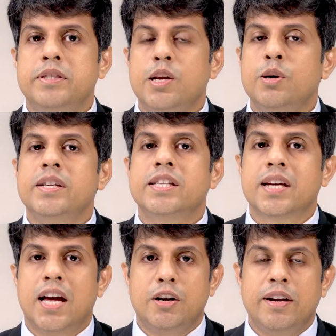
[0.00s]
yellow
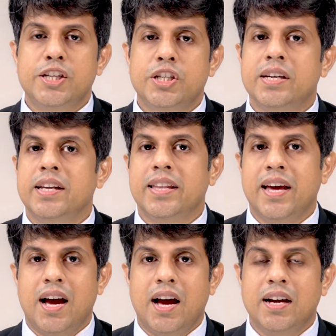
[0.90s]
discoloration in
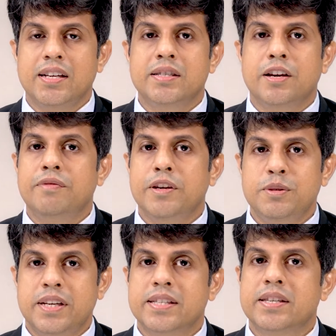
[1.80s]
their eyes a few
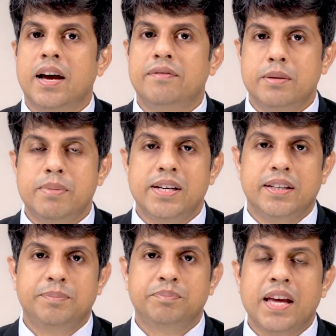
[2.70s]
days after birth.